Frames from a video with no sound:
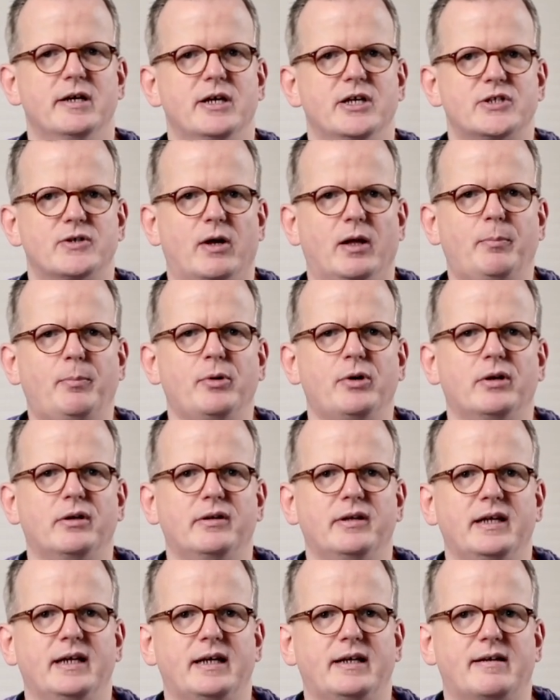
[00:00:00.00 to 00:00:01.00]
So I'll put a
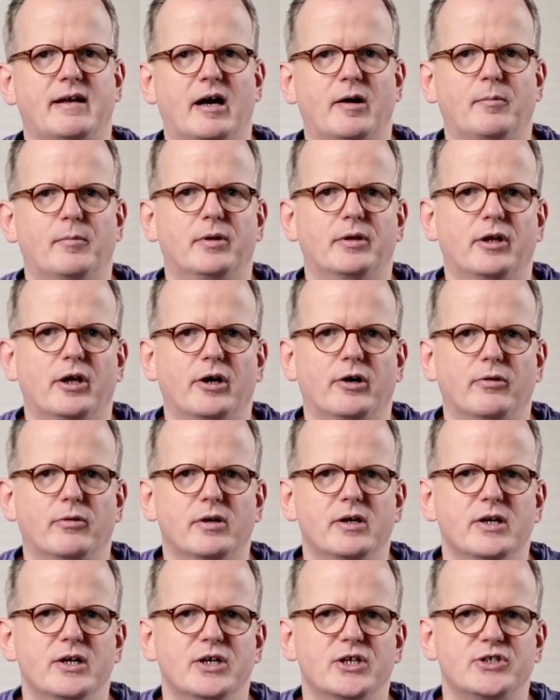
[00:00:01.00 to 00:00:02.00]
link down below
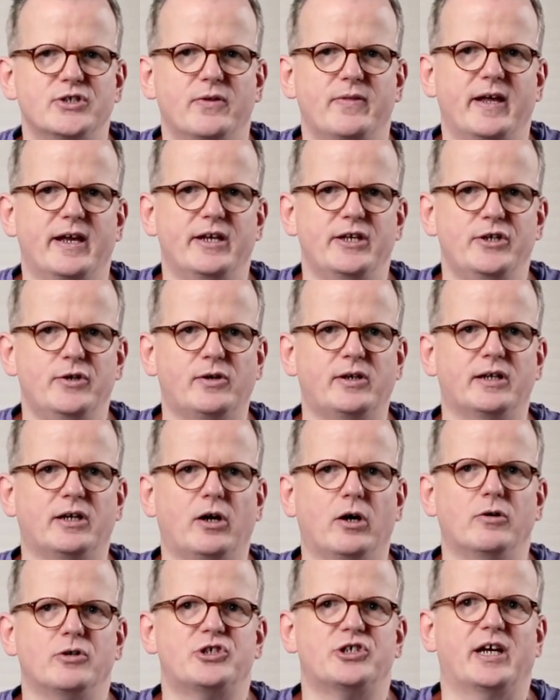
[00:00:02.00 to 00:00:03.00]
so that you can
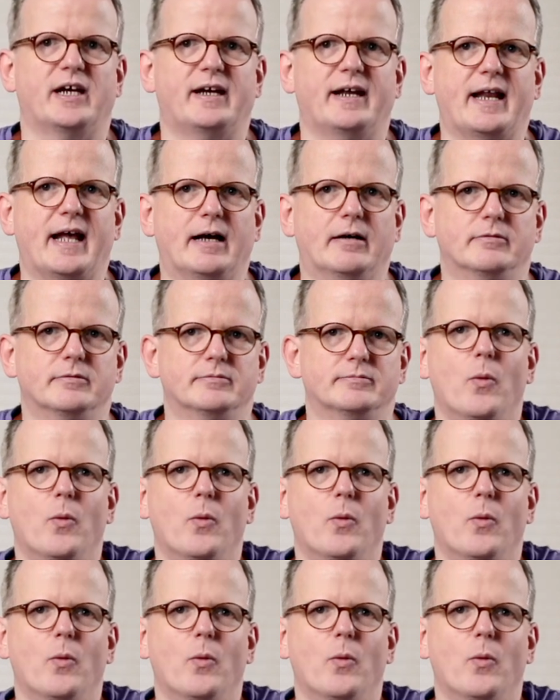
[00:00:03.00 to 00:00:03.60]
go check it out.